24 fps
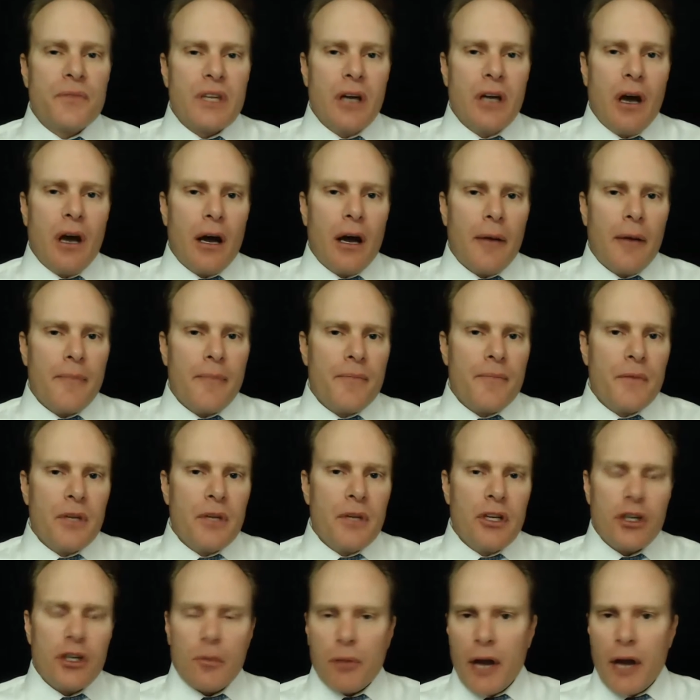
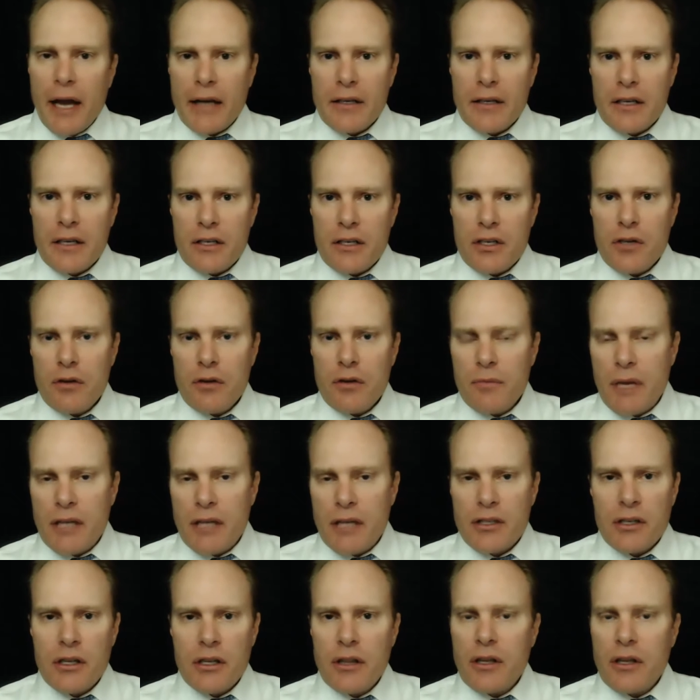In your practice, you had
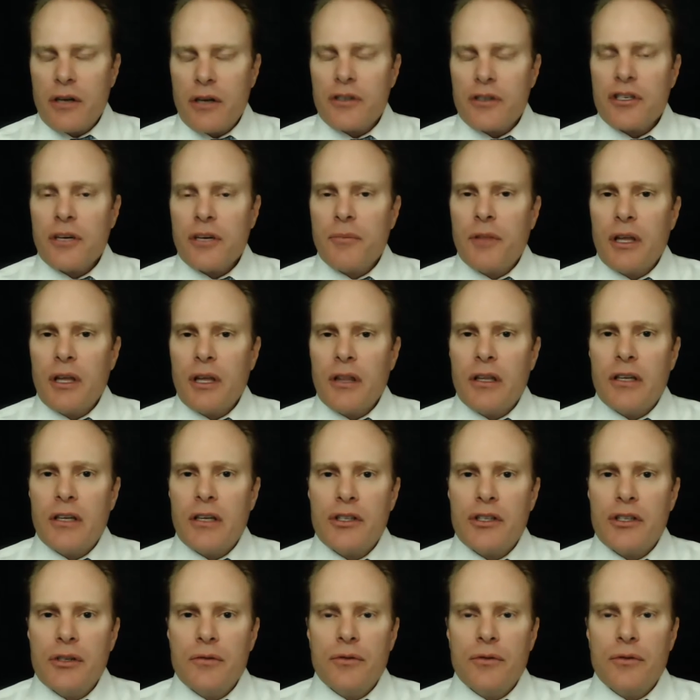mentioned that there's something
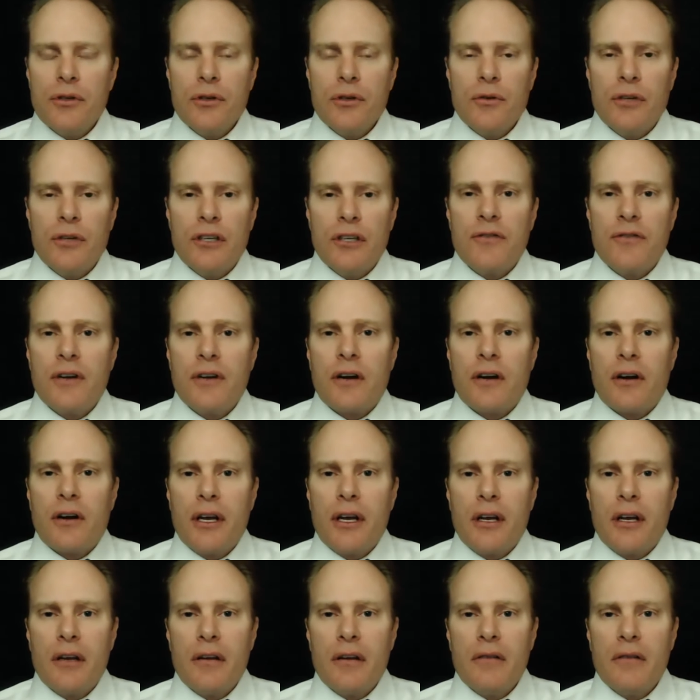that you do that's
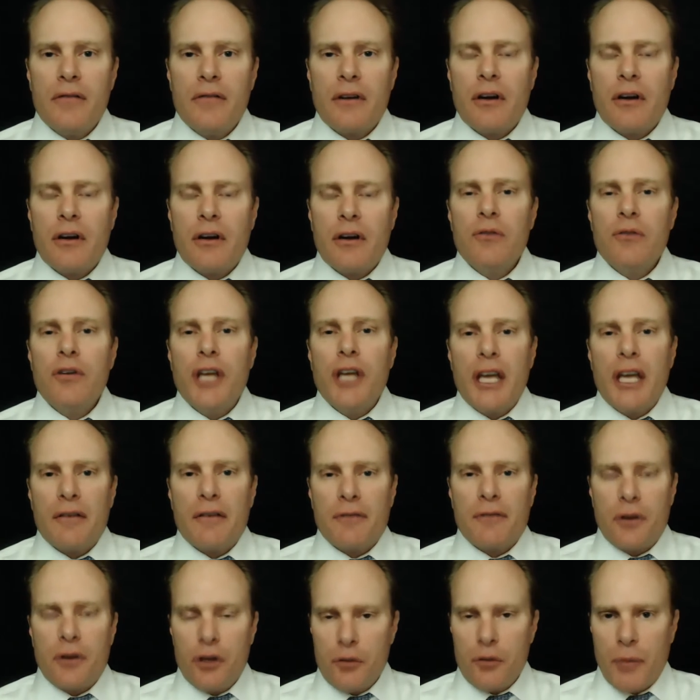very, very unique
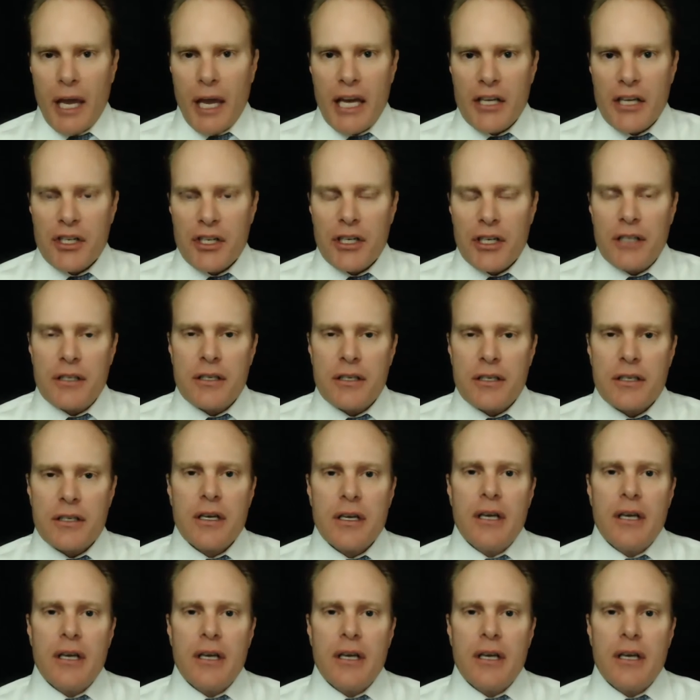for new patients.